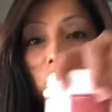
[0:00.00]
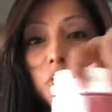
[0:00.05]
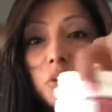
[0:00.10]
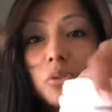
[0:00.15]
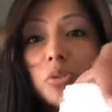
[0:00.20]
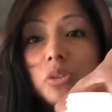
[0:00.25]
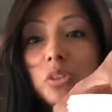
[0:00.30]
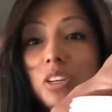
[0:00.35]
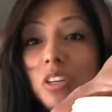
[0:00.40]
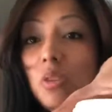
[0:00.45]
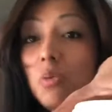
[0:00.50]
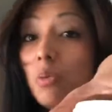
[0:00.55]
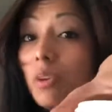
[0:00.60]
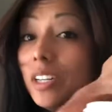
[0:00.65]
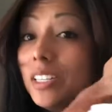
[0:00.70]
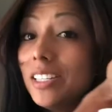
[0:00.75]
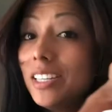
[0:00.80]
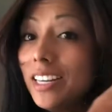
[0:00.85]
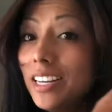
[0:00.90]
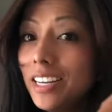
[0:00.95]
and you'll see
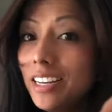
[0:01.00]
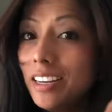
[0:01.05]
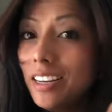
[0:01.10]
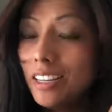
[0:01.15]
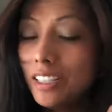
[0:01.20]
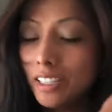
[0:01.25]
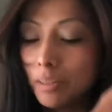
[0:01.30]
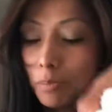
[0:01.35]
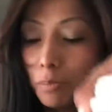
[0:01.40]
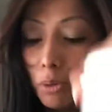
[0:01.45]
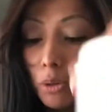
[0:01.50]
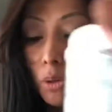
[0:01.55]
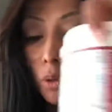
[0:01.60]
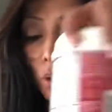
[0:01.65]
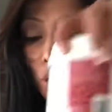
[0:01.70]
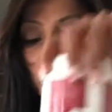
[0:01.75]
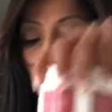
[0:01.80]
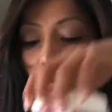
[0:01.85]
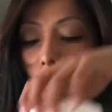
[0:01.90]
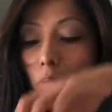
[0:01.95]
what's in it to
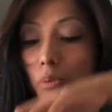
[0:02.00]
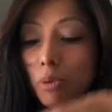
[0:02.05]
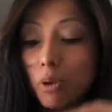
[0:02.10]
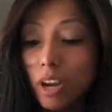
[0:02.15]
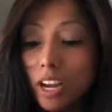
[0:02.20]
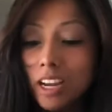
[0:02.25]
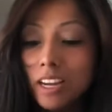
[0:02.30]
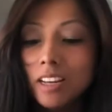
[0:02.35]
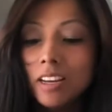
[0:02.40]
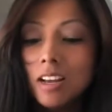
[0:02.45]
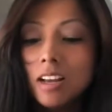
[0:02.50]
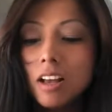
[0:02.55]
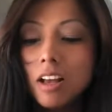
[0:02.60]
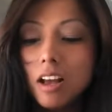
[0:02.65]
boost your brain.